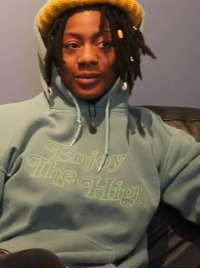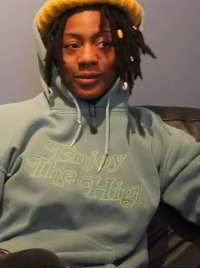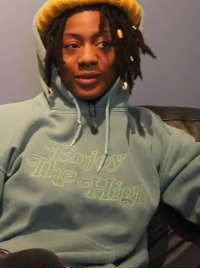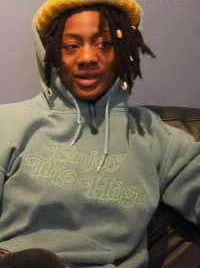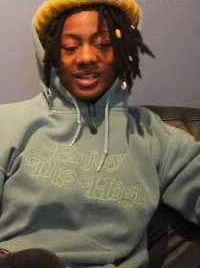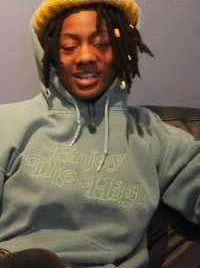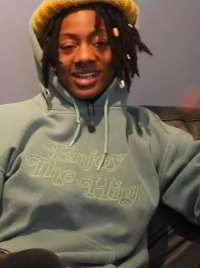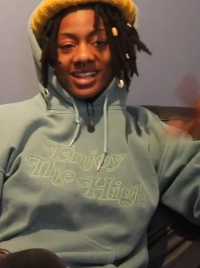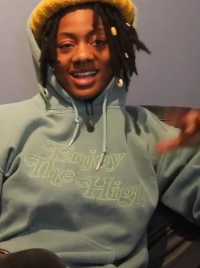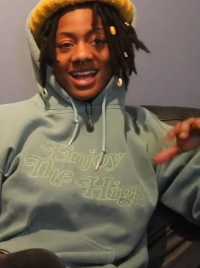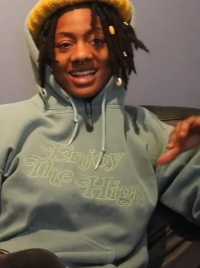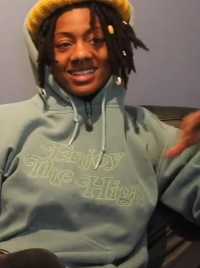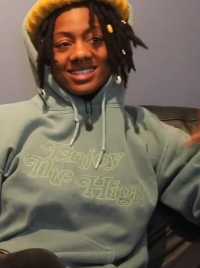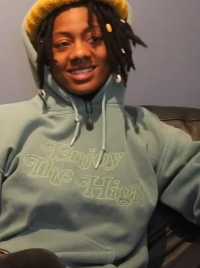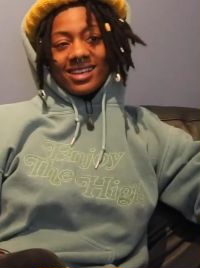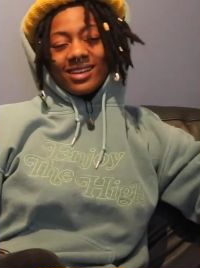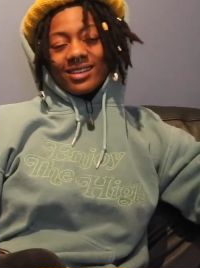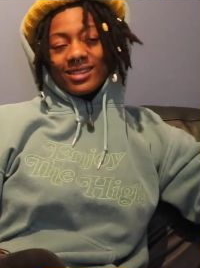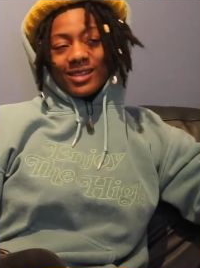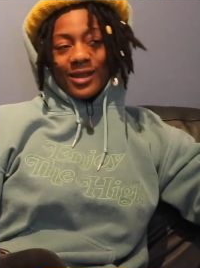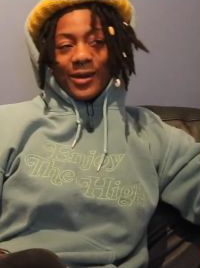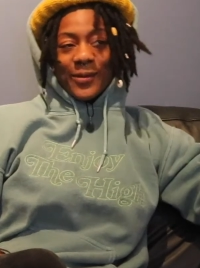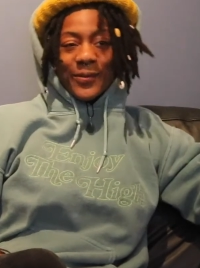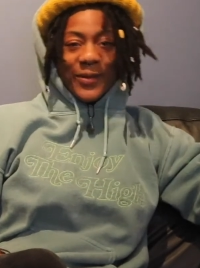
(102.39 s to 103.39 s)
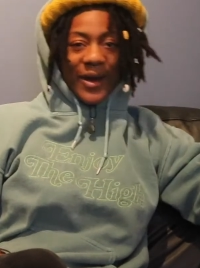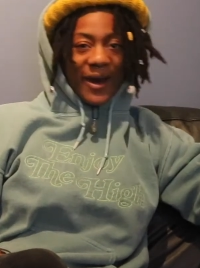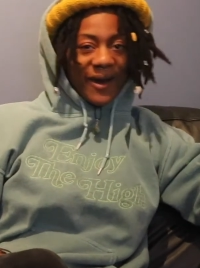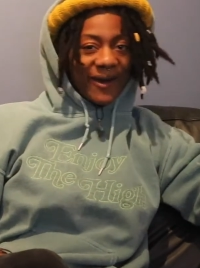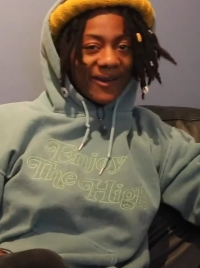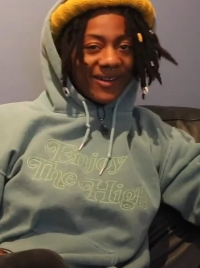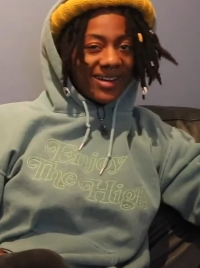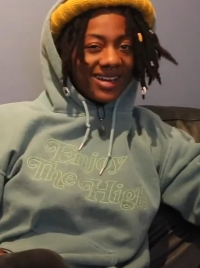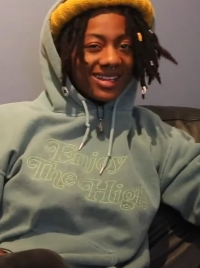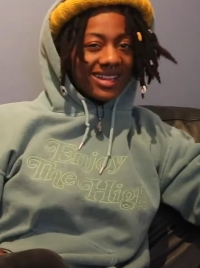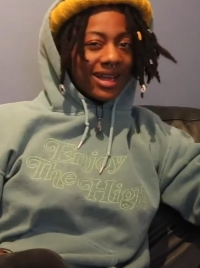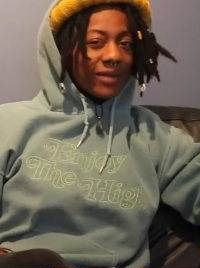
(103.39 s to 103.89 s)
But then I took them
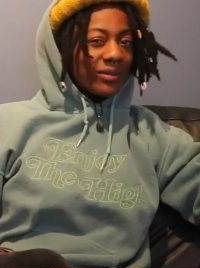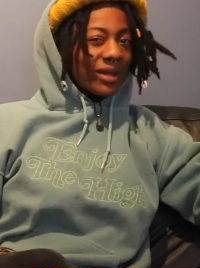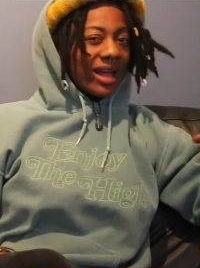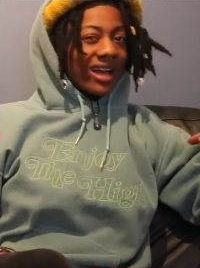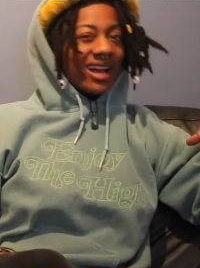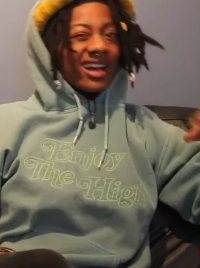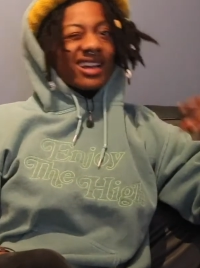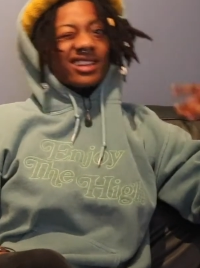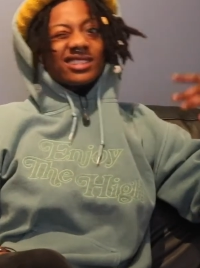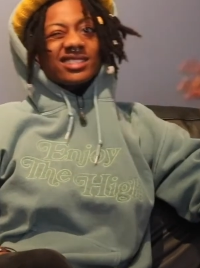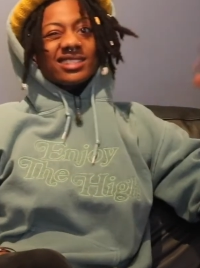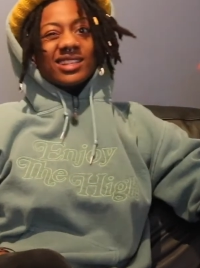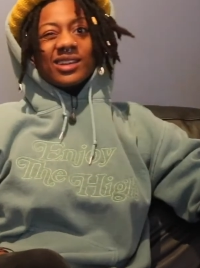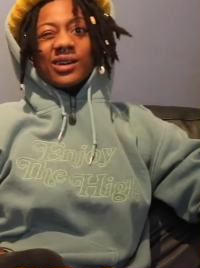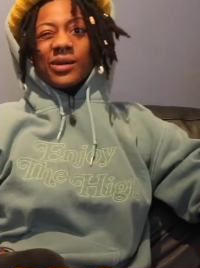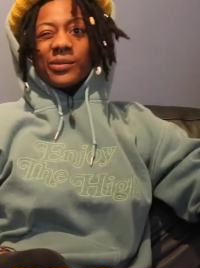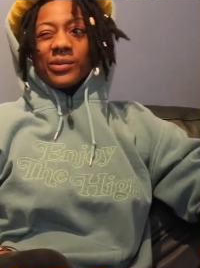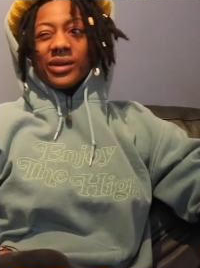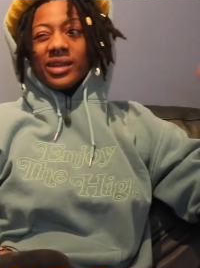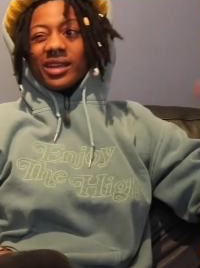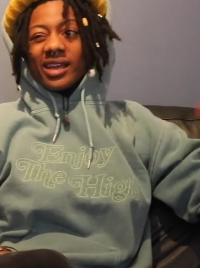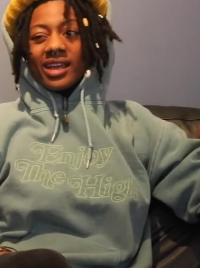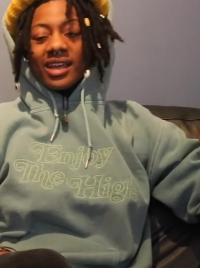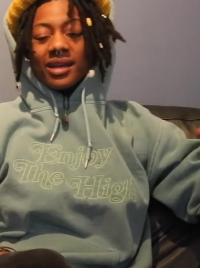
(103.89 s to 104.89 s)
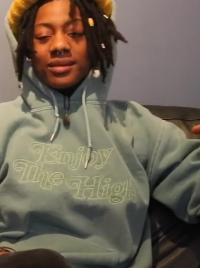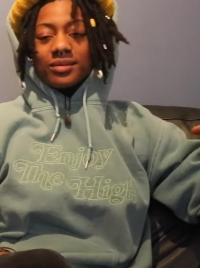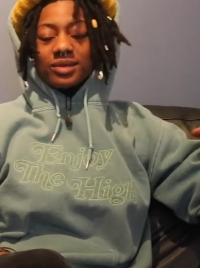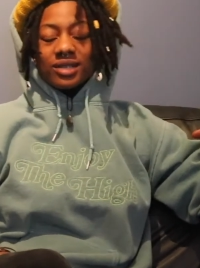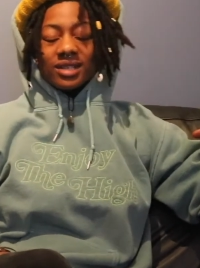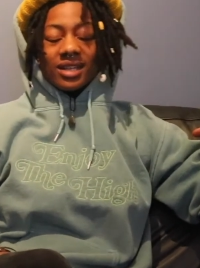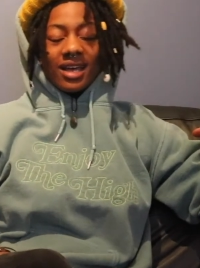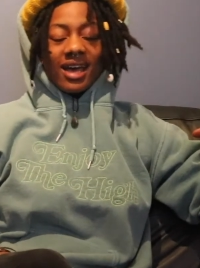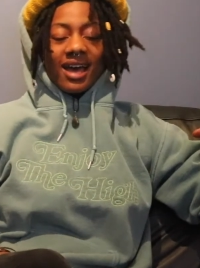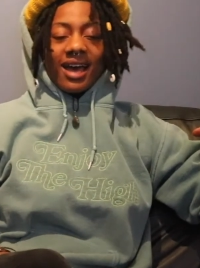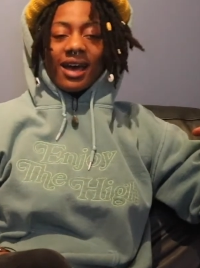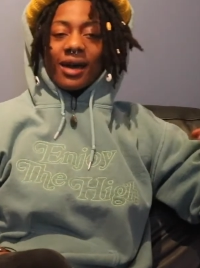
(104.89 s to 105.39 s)
out, and I'm like, I could still be Hymns of
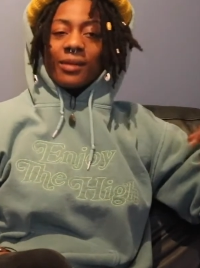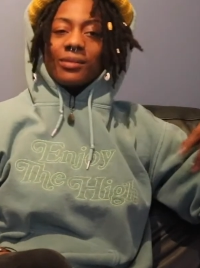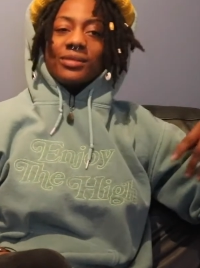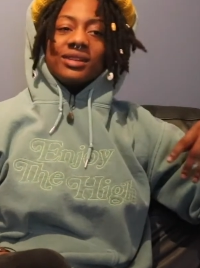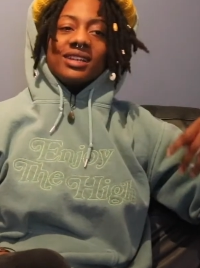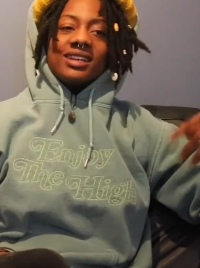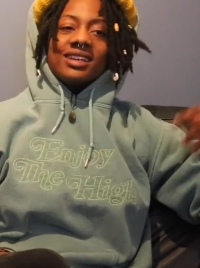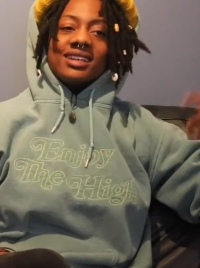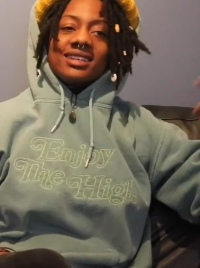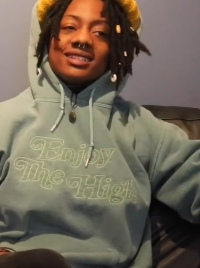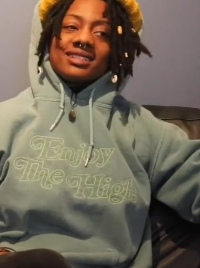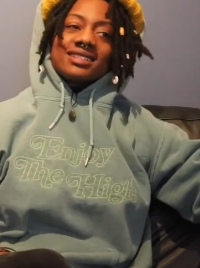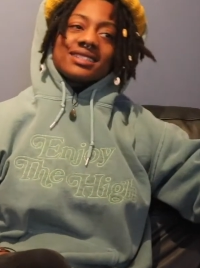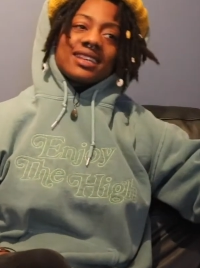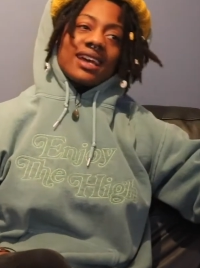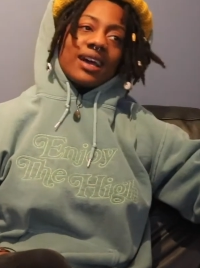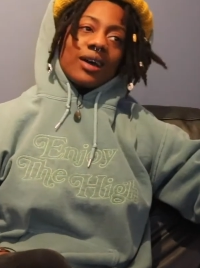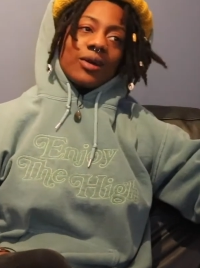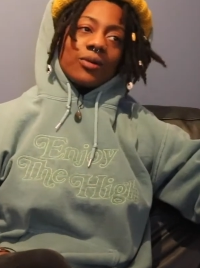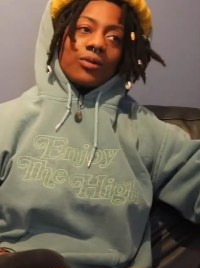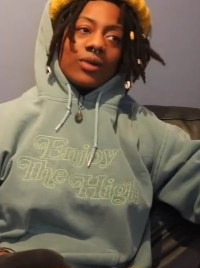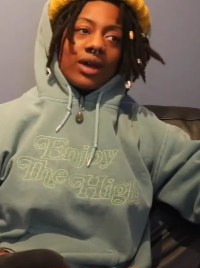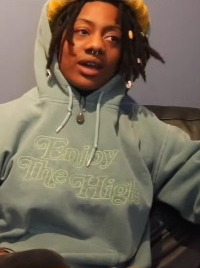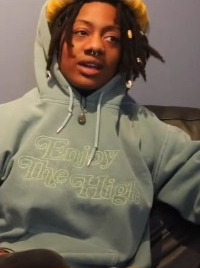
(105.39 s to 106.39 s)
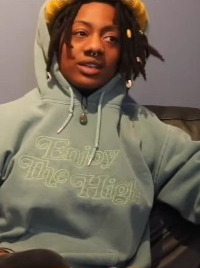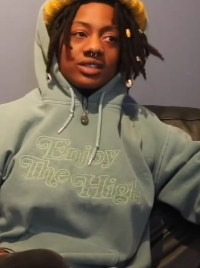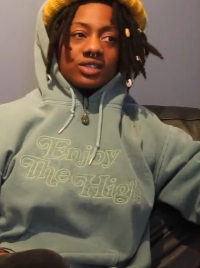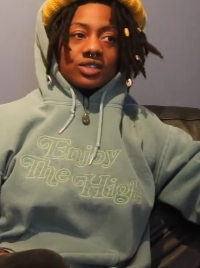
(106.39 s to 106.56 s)
the High, but it didn't sound right.